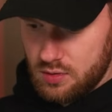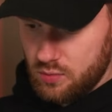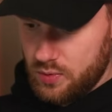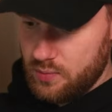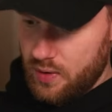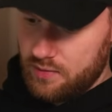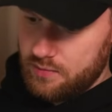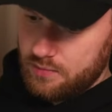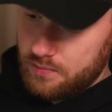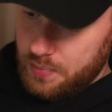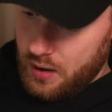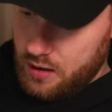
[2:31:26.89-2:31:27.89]
we went
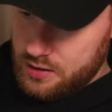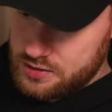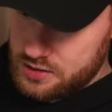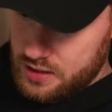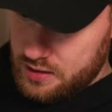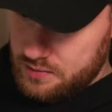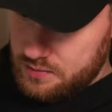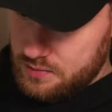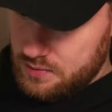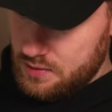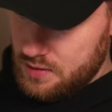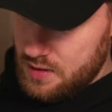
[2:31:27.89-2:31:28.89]
past it,
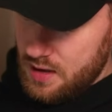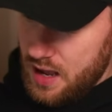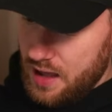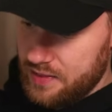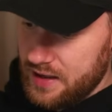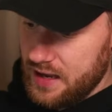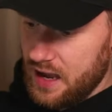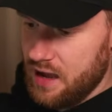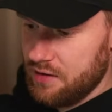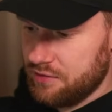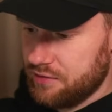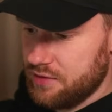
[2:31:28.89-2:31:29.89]
and they
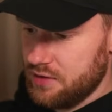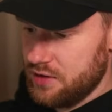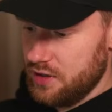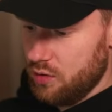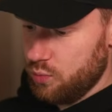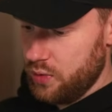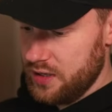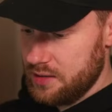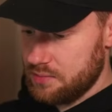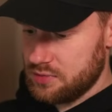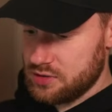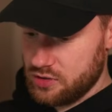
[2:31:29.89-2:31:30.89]
have the old
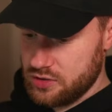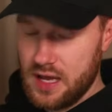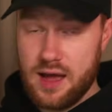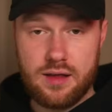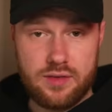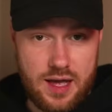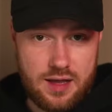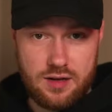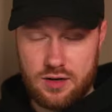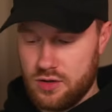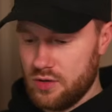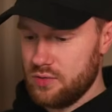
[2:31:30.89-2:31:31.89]
Williams, because that
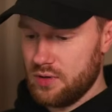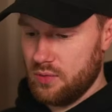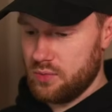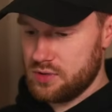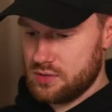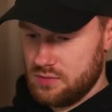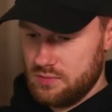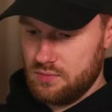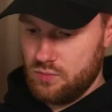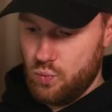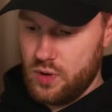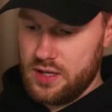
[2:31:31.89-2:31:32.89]
Laguna was
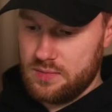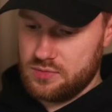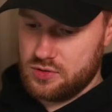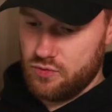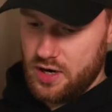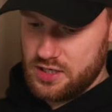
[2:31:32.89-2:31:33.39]
Williams race